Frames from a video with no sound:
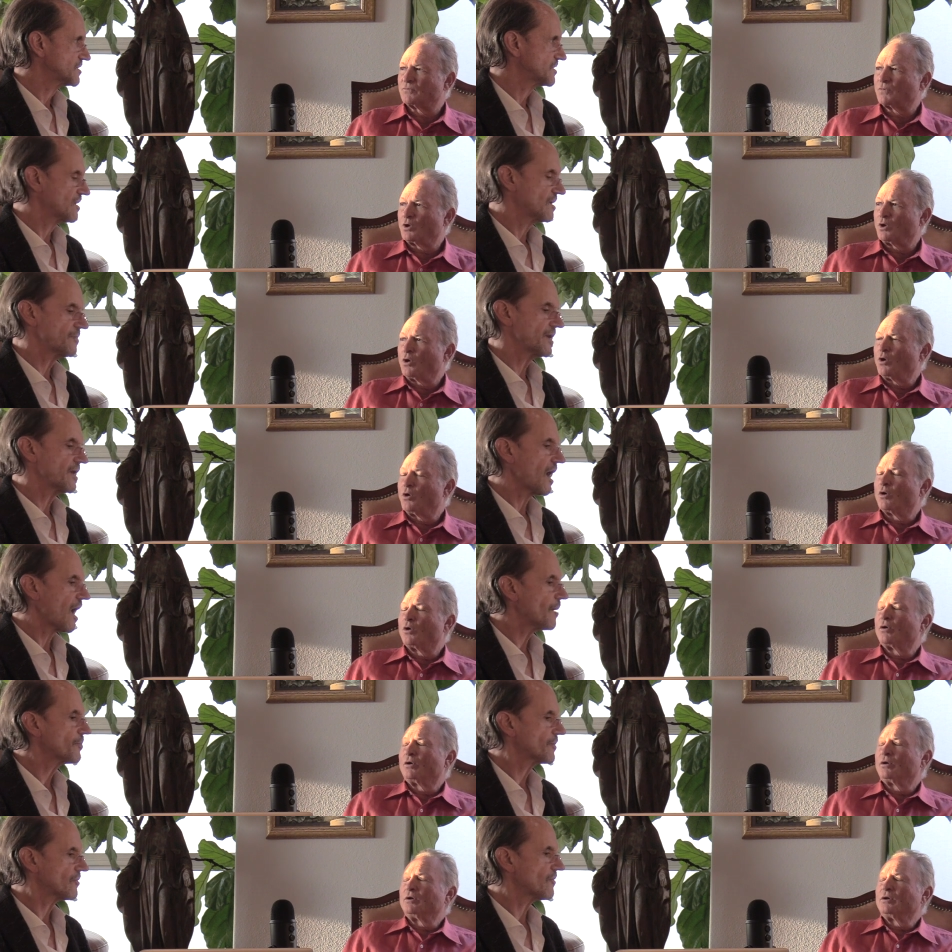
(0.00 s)
Speaker 1: It's going to be an
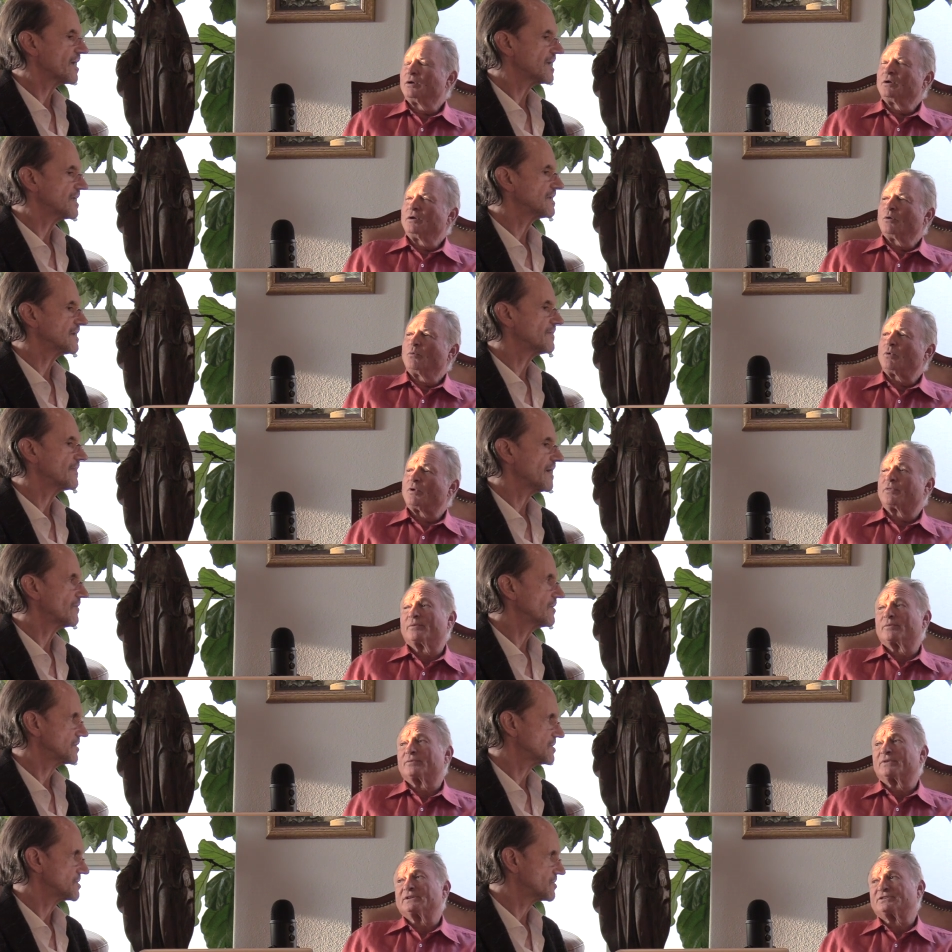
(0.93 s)
upgrade in well,
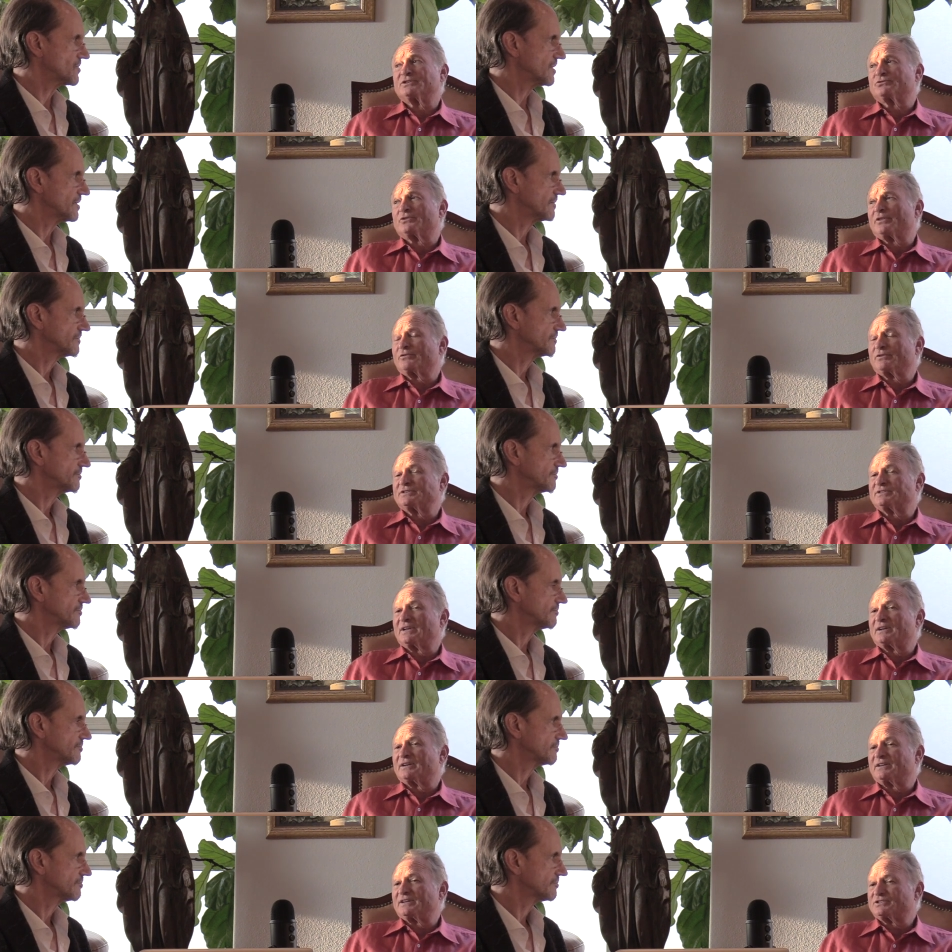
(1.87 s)
their industry.
Speaker 2: This is really the reason,
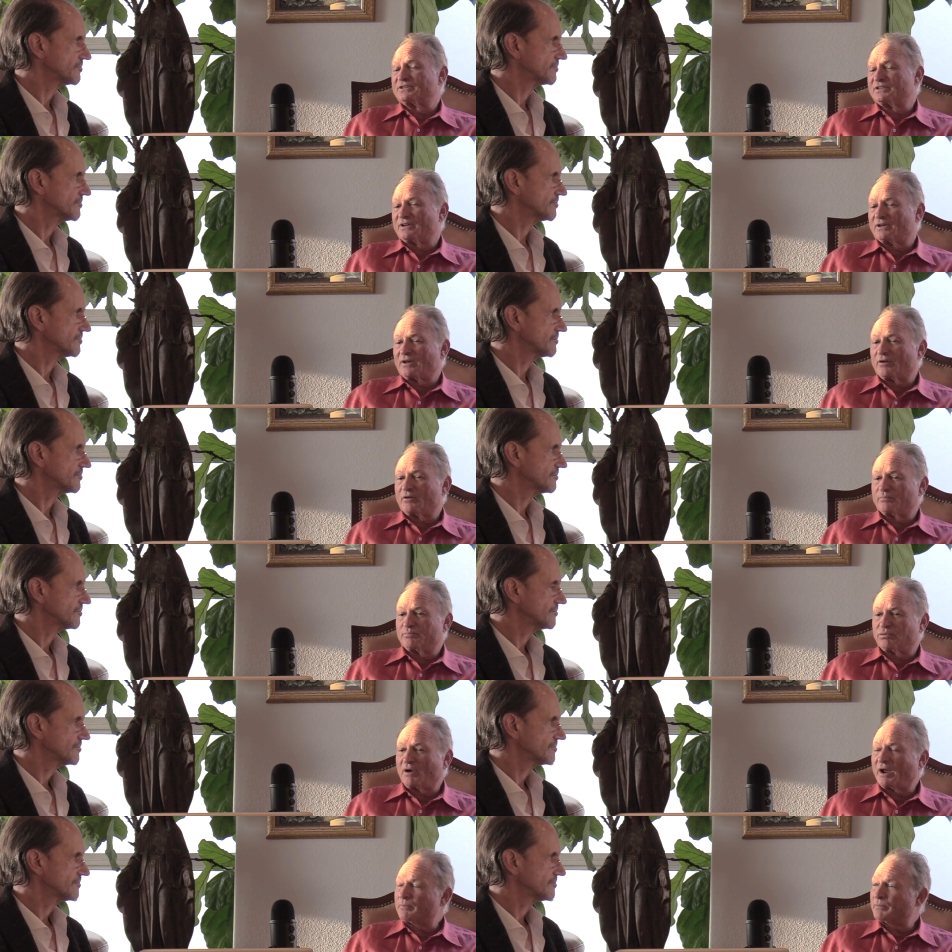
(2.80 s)
in addition to our
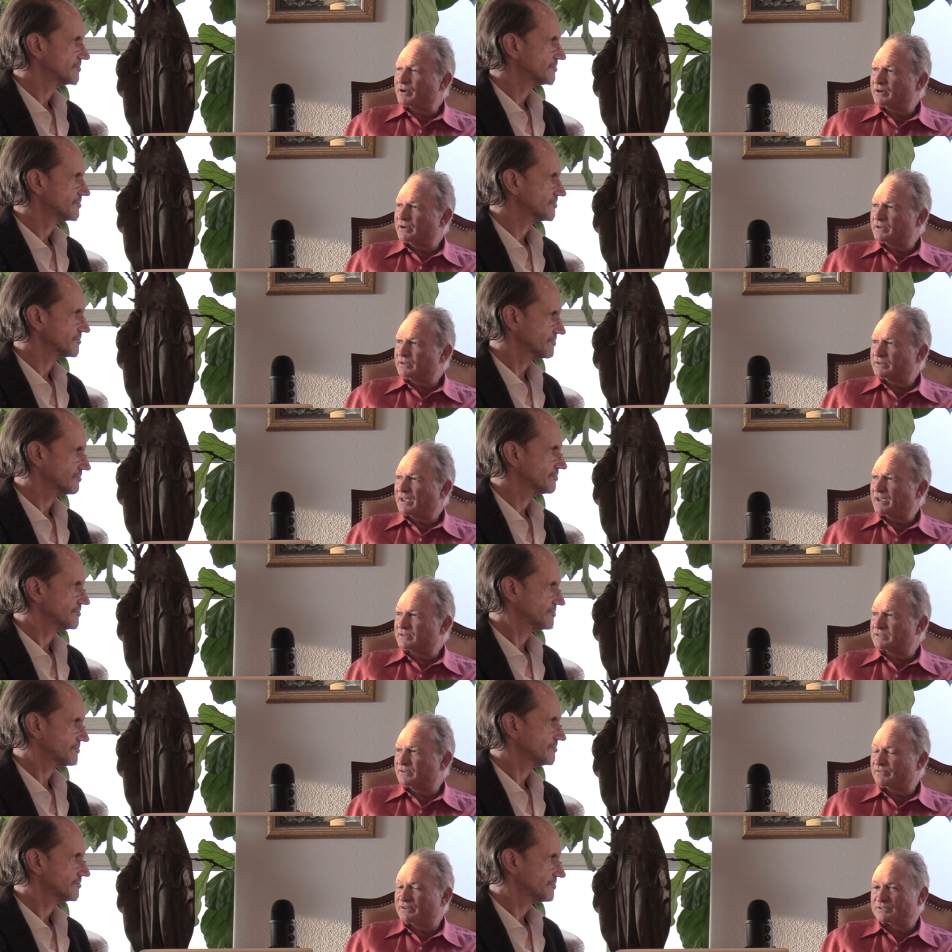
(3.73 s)
primary
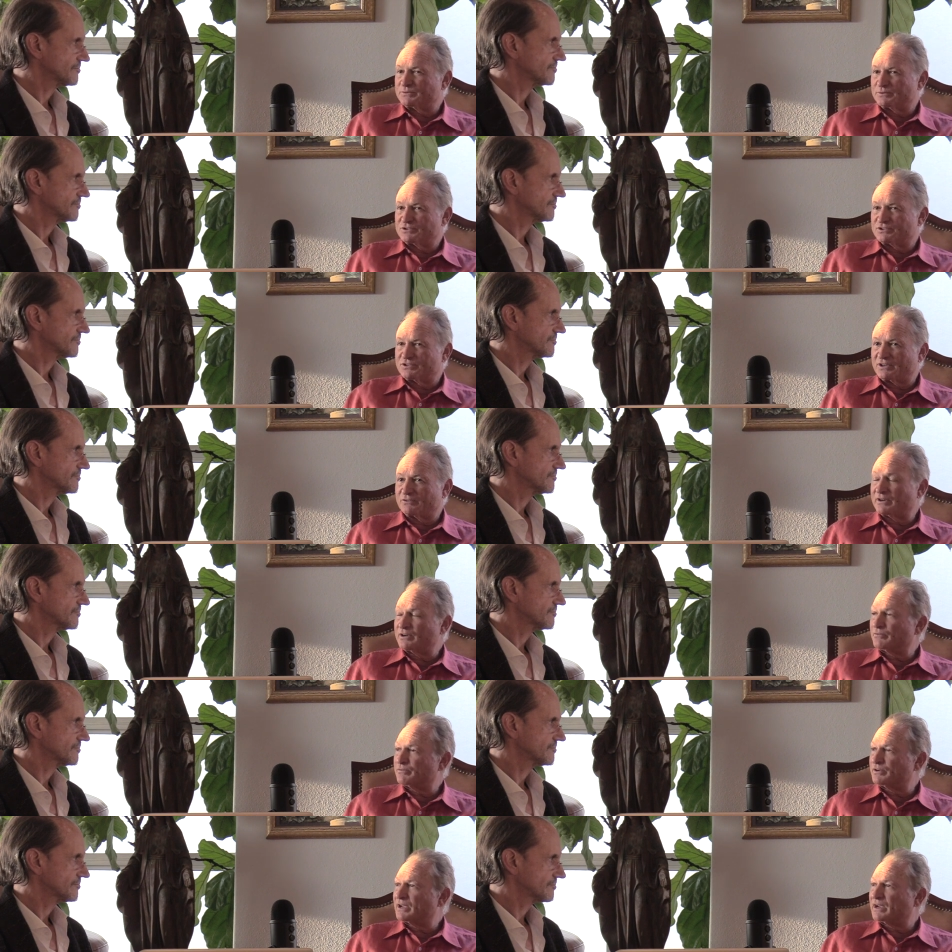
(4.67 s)
activities, which
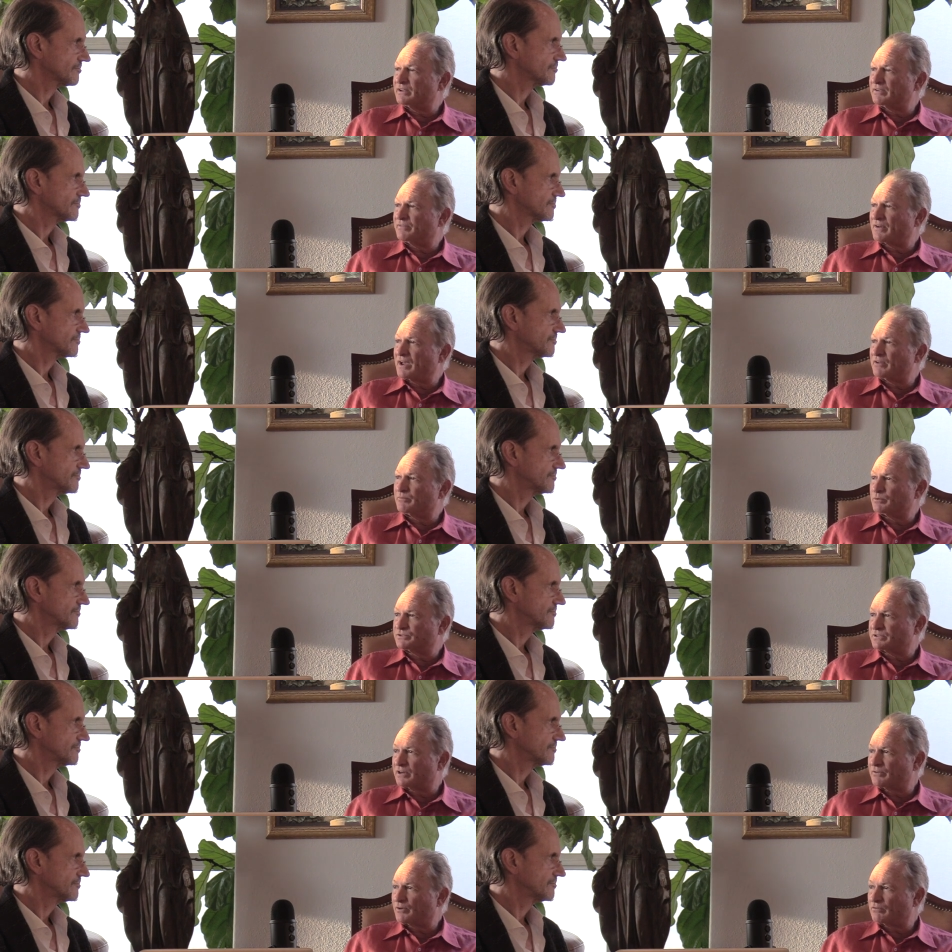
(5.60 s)
generate over
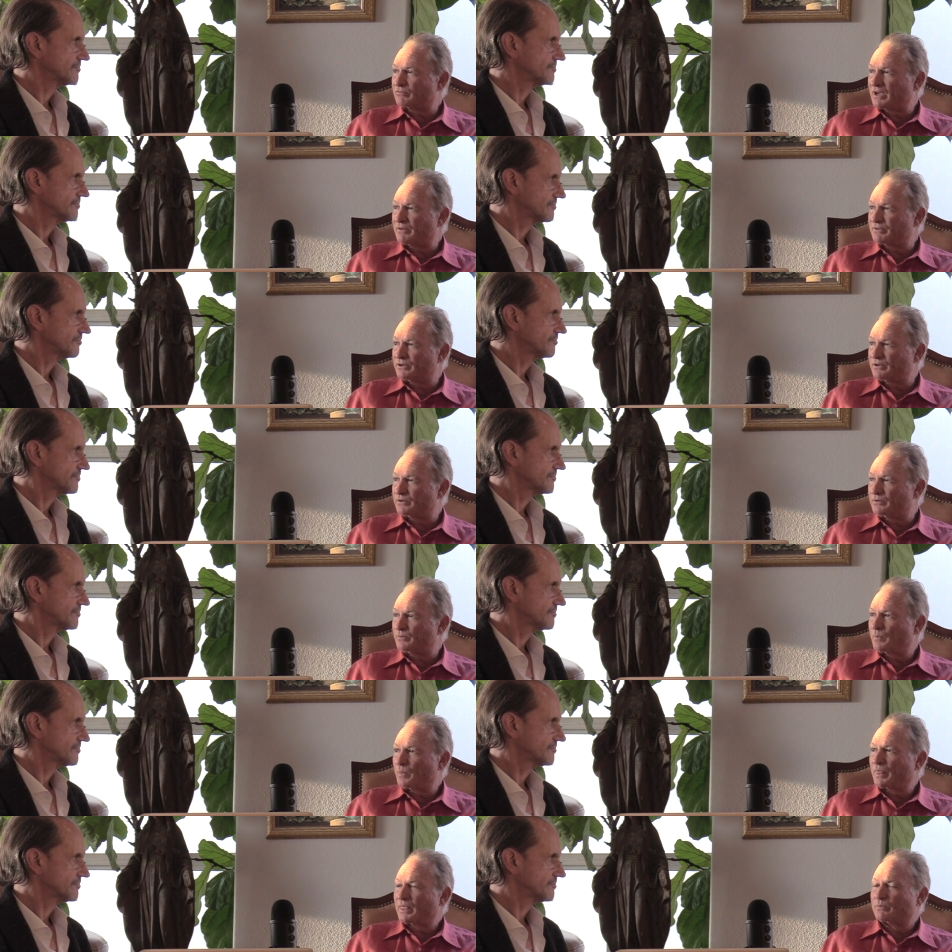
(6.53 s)
95% of our
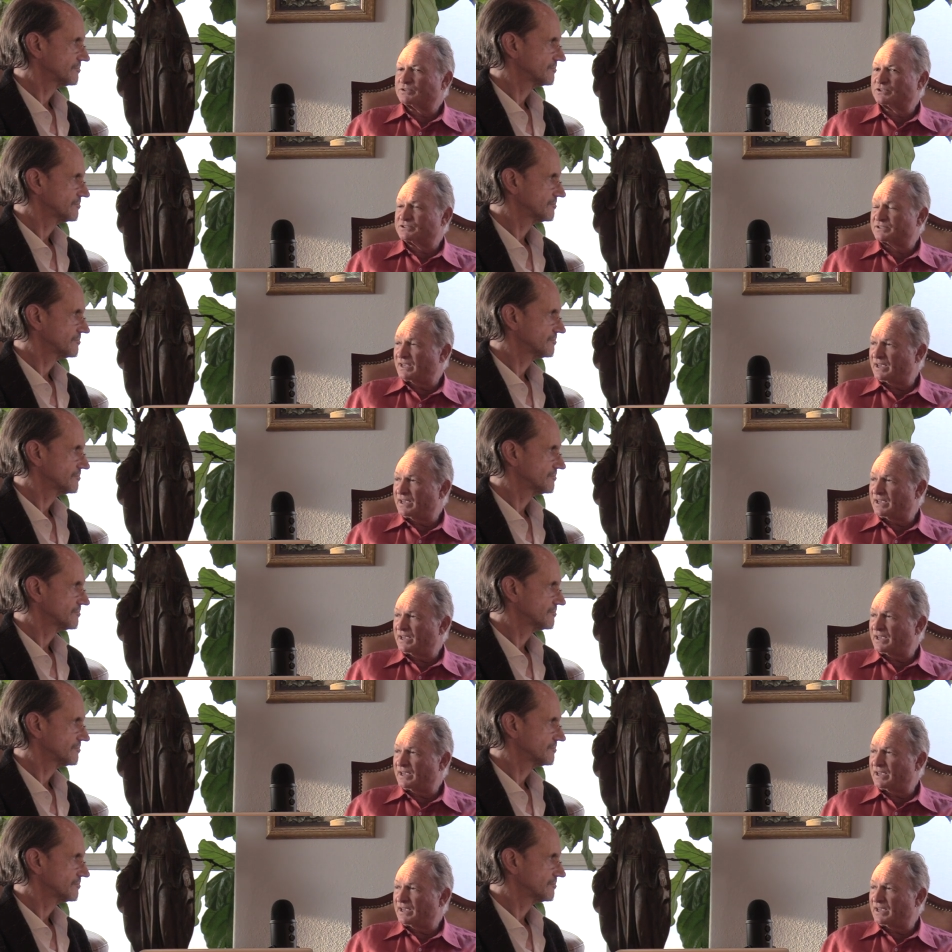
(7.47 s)
revenue, which is